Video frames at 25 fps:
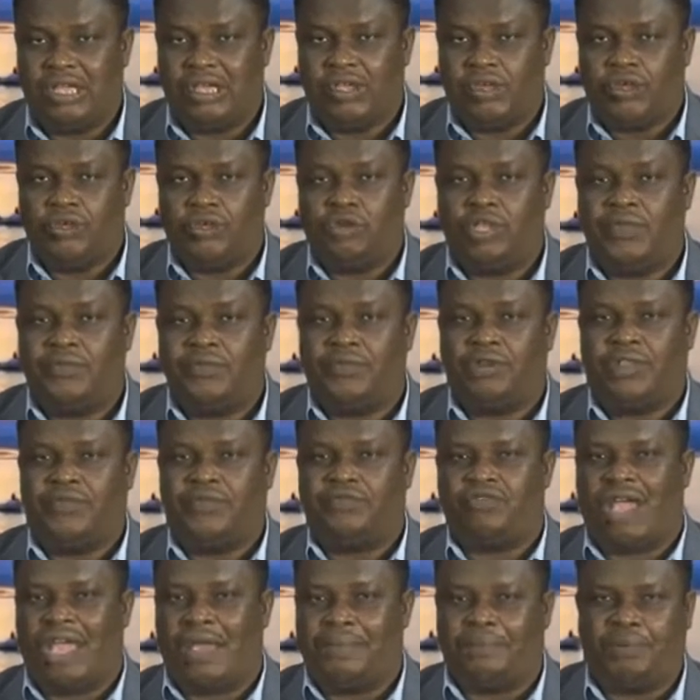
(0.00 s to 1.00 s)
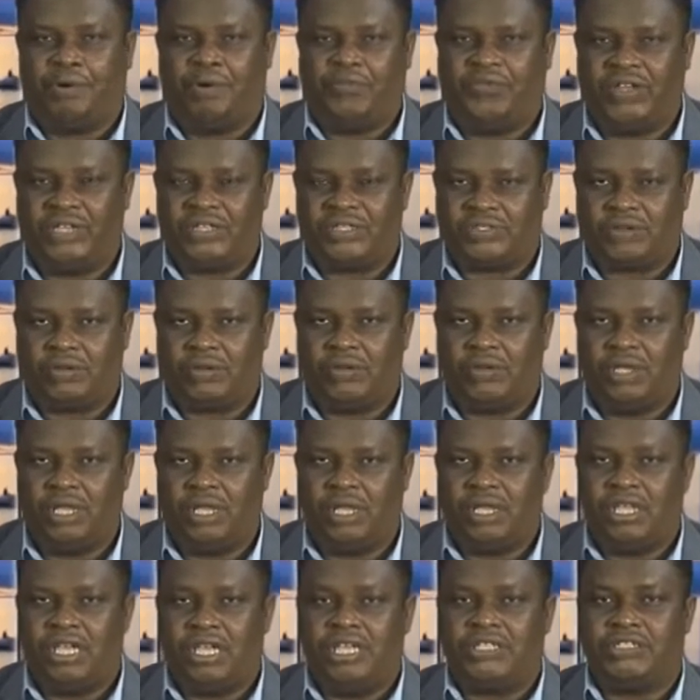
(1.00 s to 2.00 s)
Even if you are a professor,
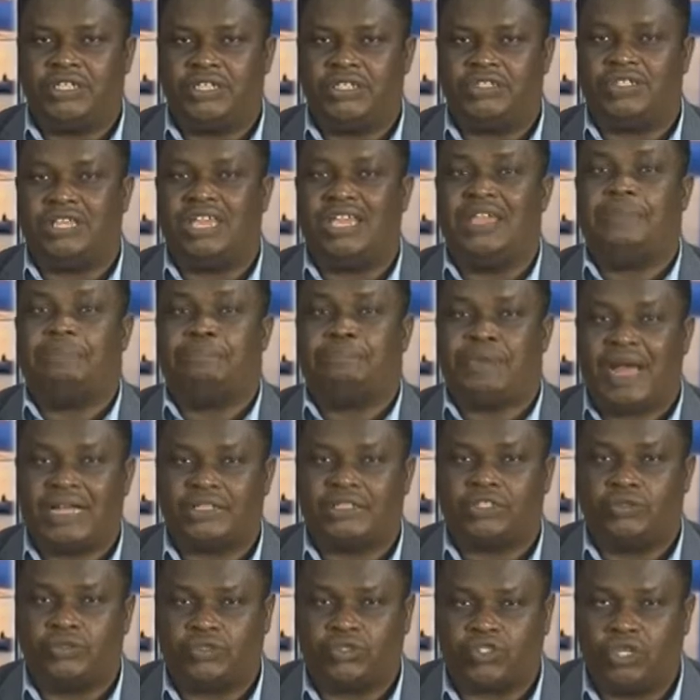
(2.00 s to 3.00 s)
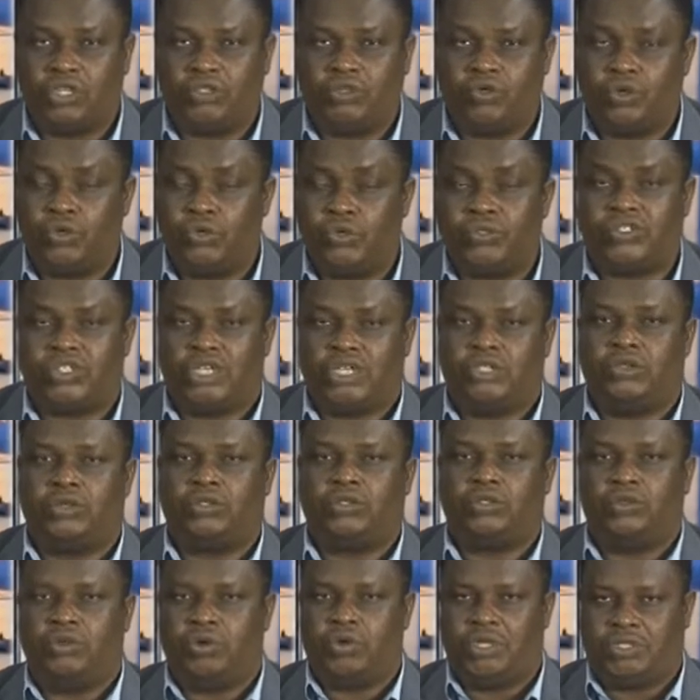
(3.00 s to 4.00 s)
it is a part you still know. You still
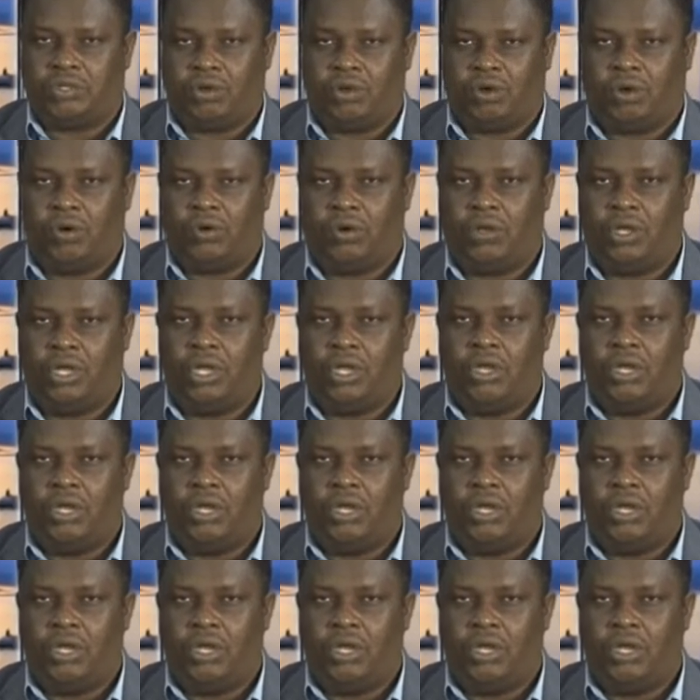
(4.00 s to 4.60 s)
don't know it all.